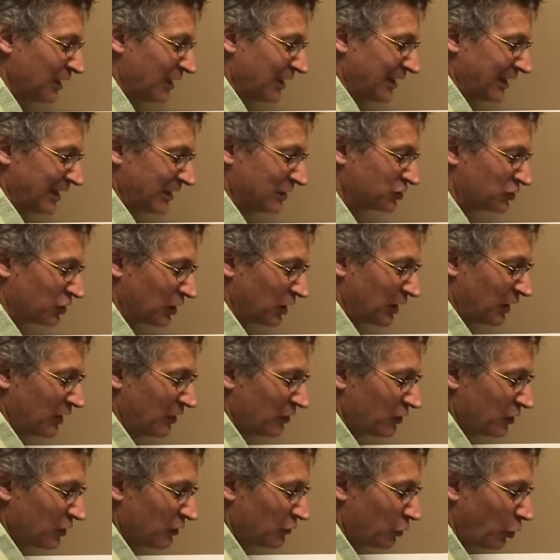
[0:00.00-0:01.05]
It's going to hit
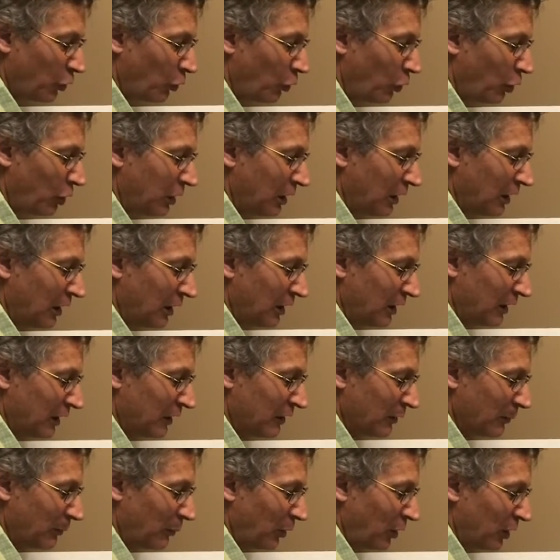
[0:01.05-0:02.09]
this hole in the
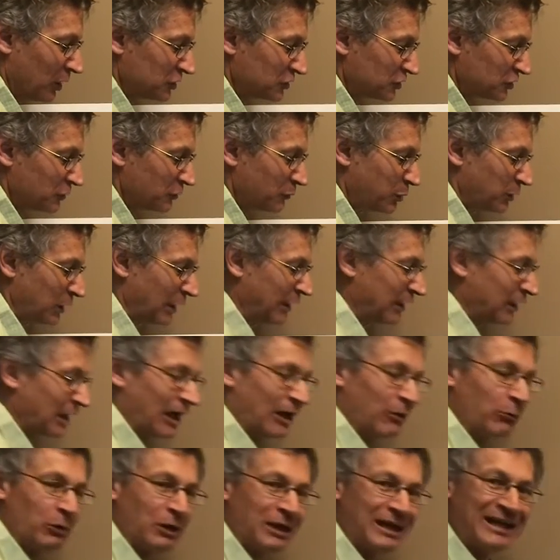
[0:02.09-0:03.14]
positive plate, and
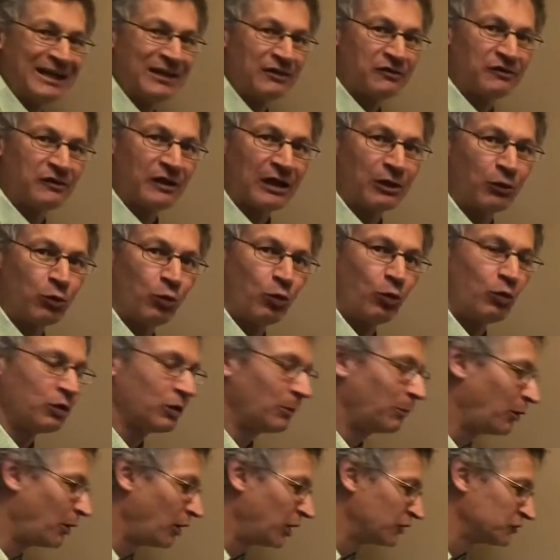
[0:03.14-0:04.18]
when it hits that hole in the
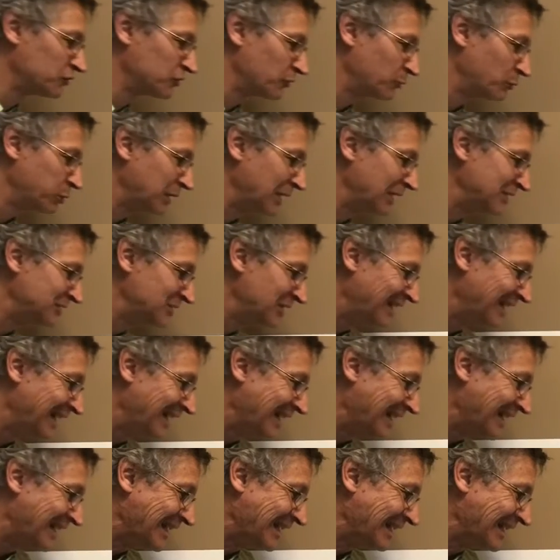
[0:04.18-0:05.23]
positive plate,
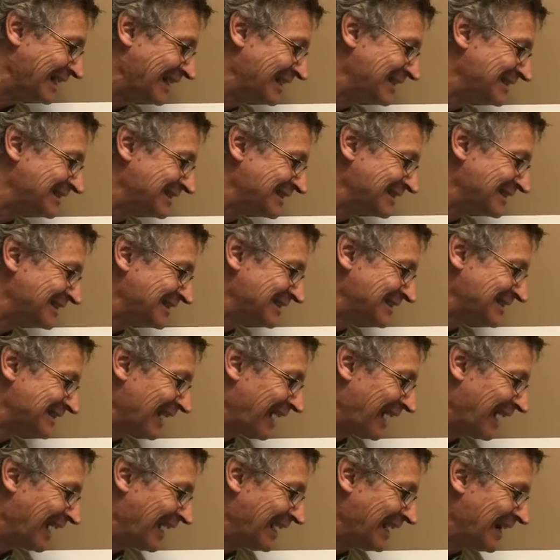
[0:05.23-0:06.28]
it is
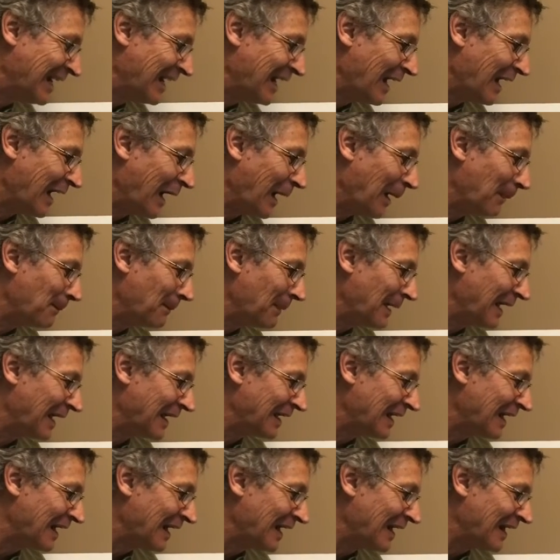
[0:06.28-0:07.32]
inside a
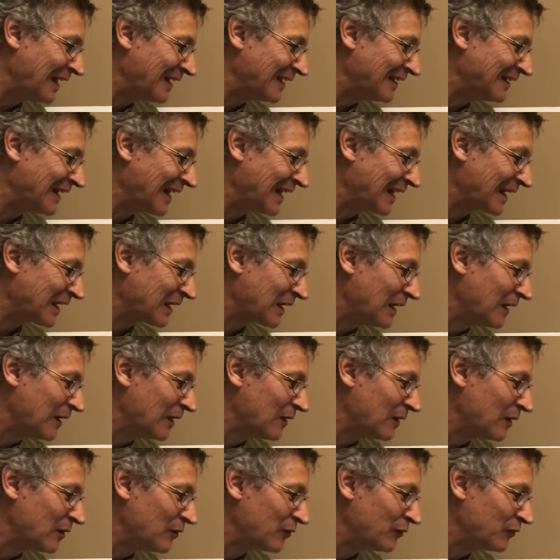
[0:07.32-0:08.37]
magnetic
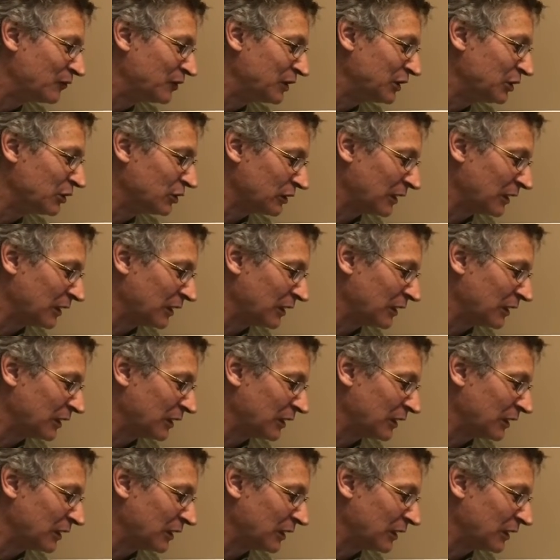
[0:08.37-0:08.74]
field.